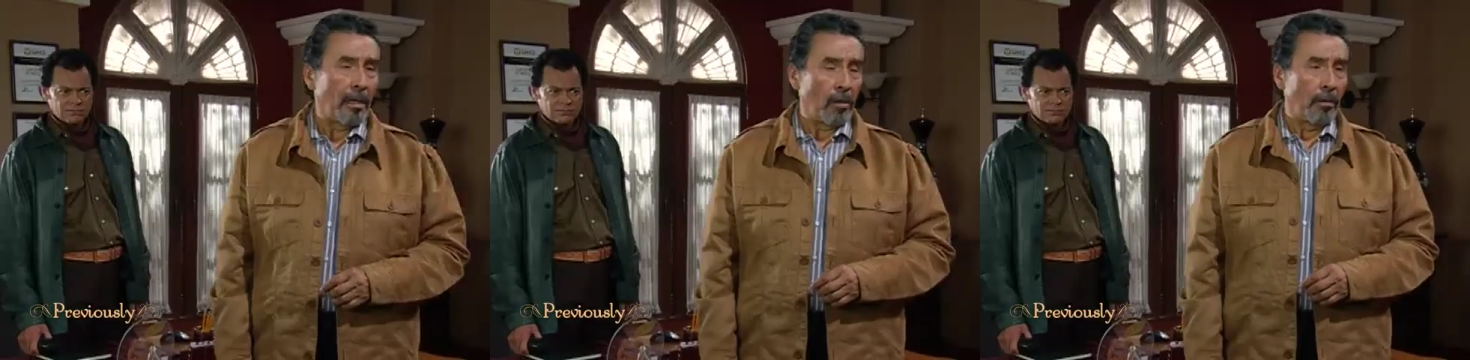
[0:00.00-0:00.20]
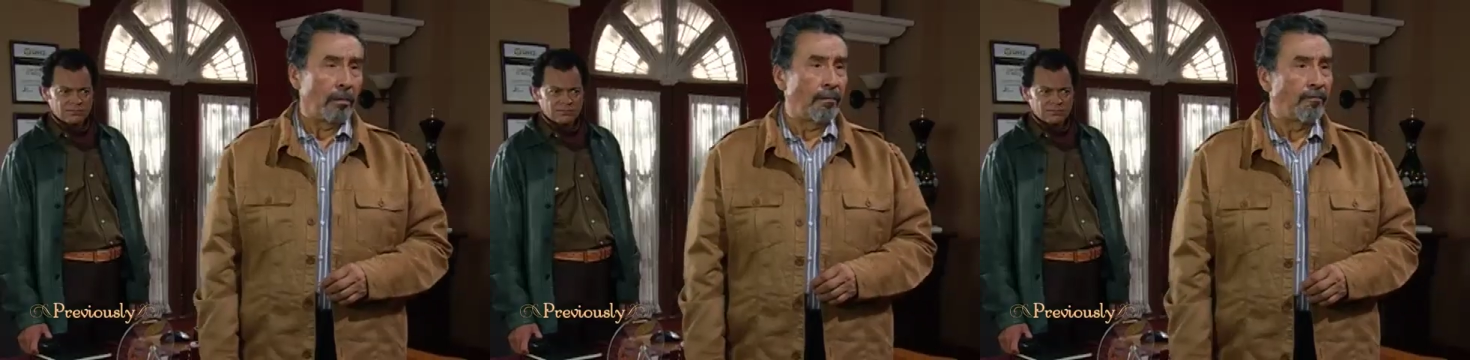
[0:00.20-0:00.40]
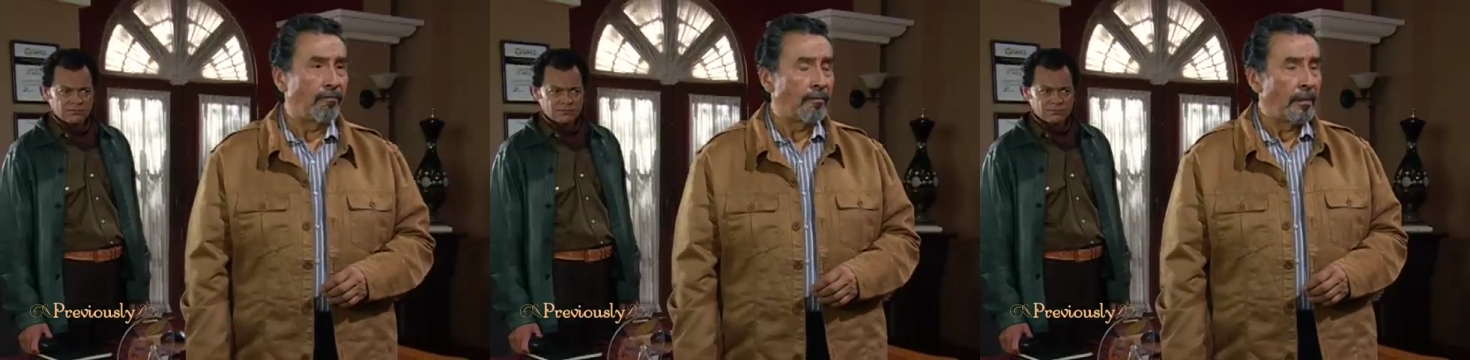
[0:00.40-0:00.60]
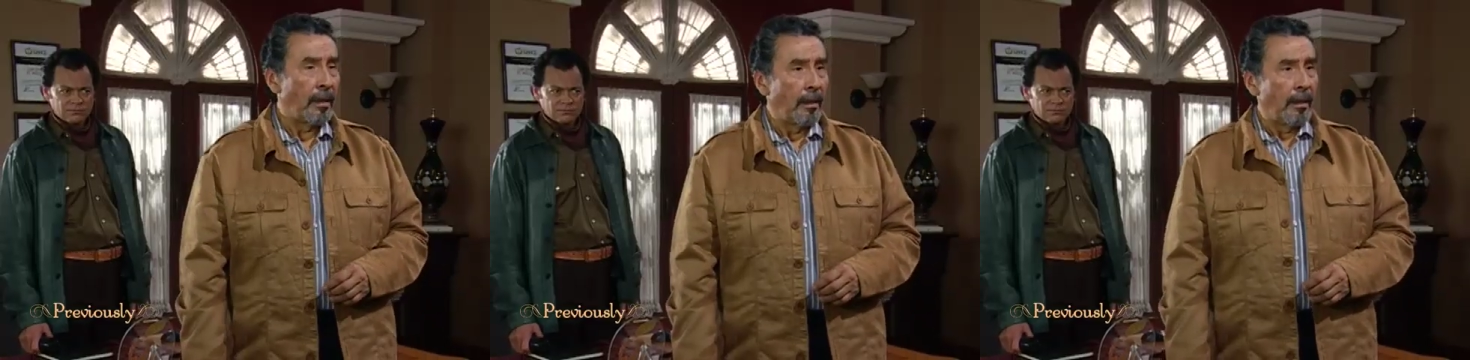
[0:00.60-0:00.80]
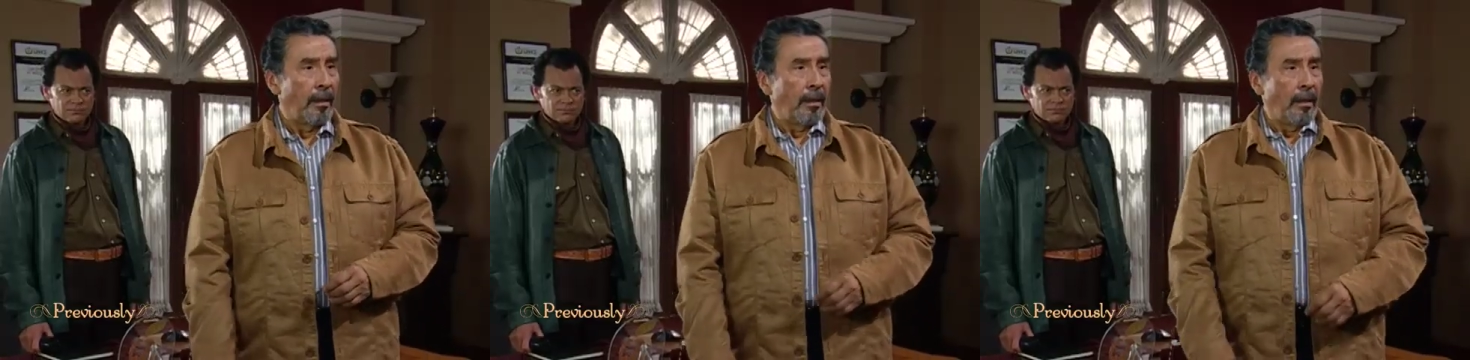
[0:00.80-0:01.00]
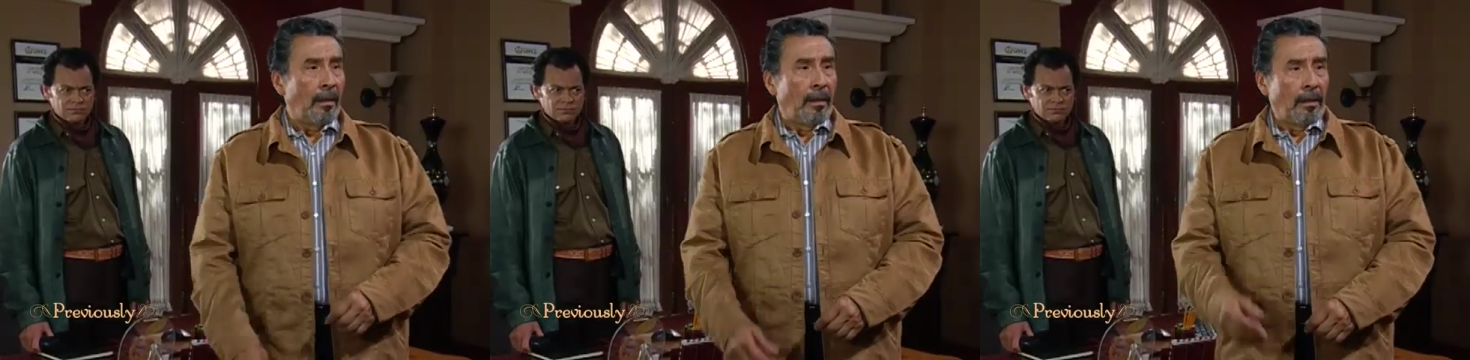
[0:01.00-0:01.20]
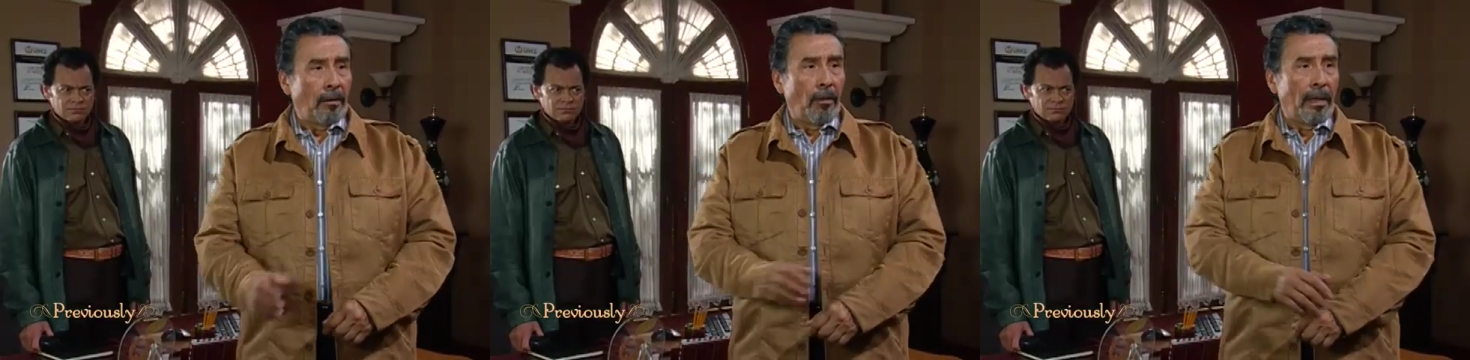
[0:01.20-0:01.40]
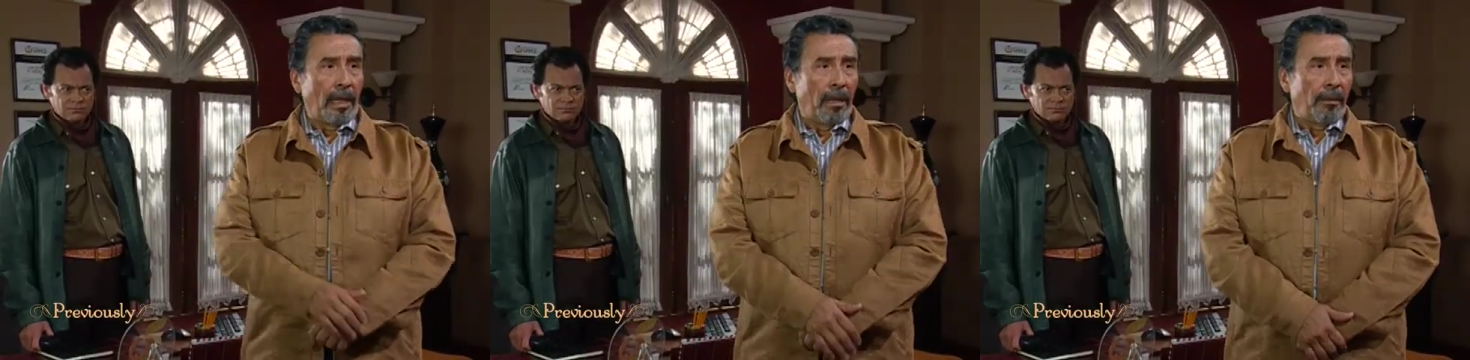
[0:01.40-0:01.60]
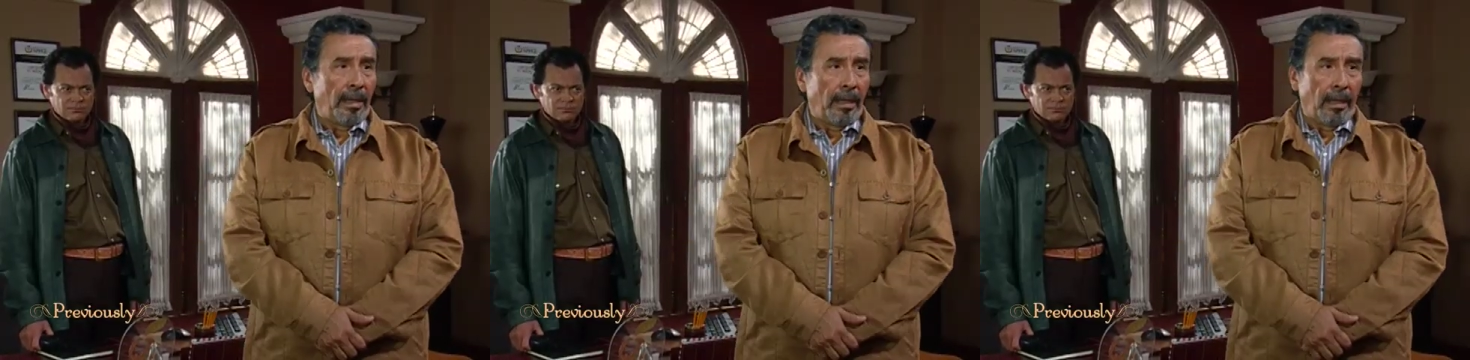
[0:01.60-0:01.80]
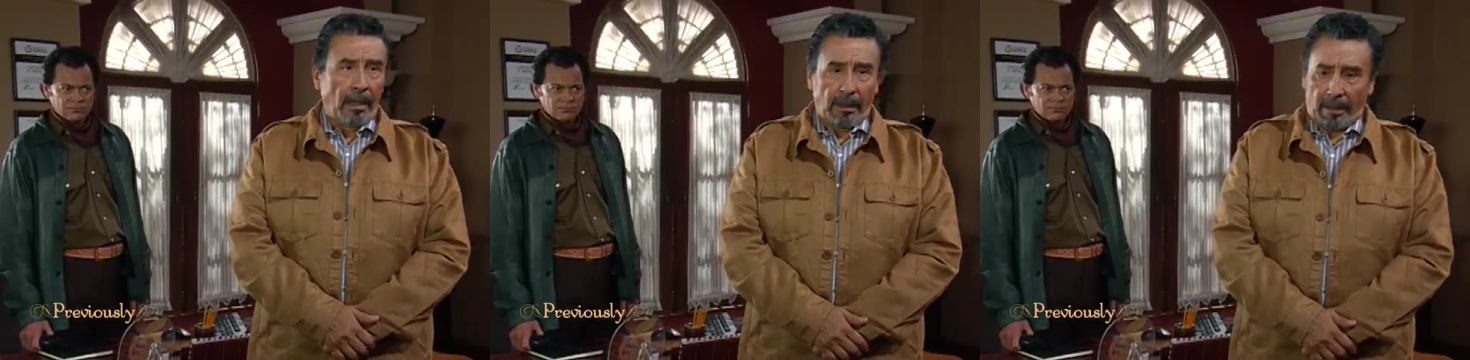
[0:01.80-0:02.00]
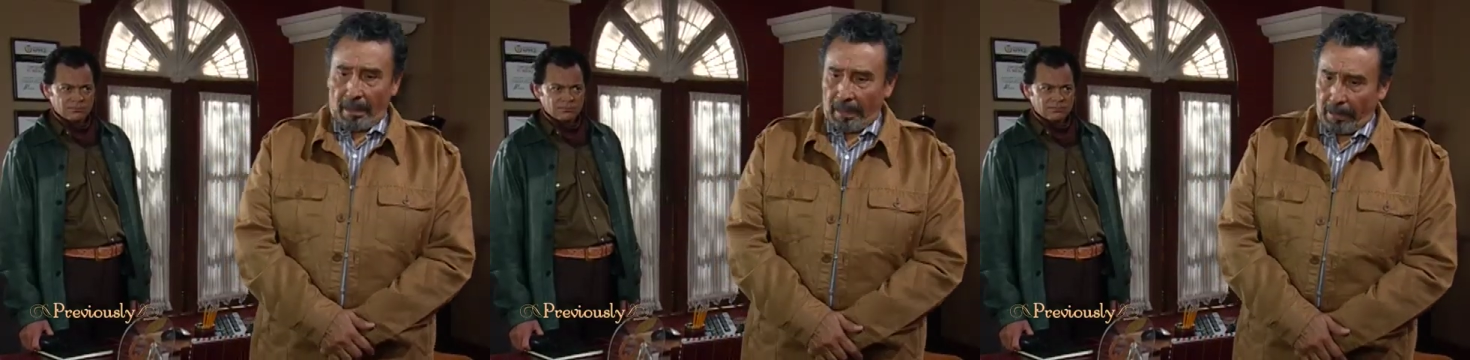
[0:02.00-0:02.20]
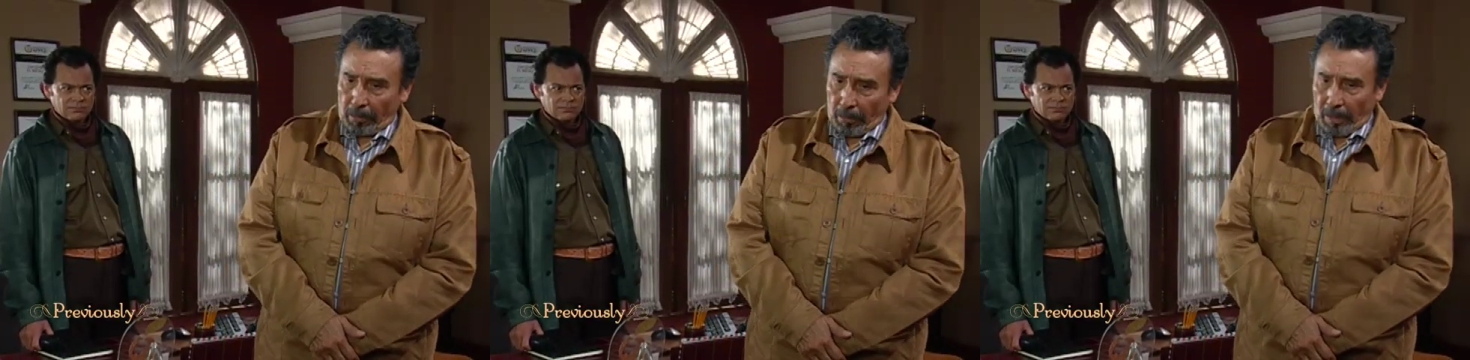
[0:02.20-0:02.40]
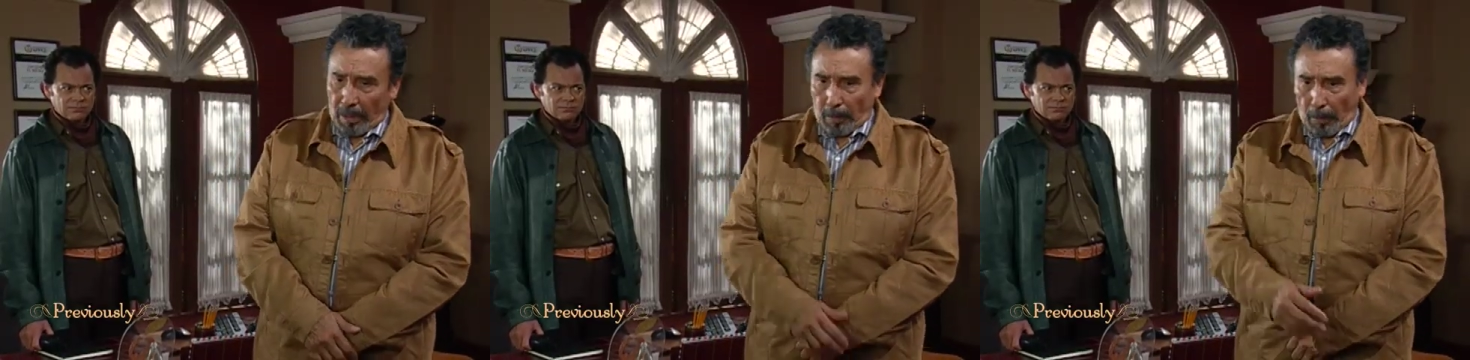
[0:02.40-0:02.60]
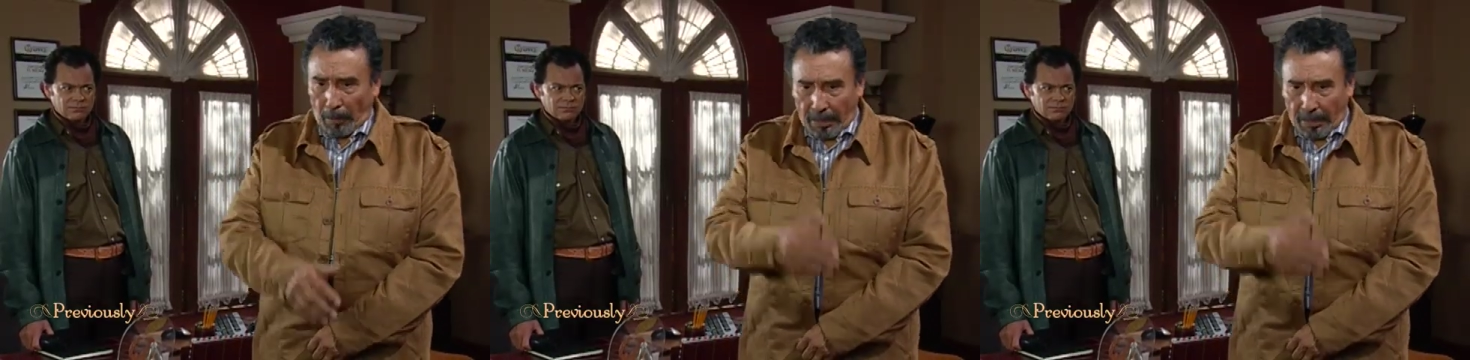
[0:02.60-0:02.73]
Speaker 1: I admit it. I made a big mistake. I should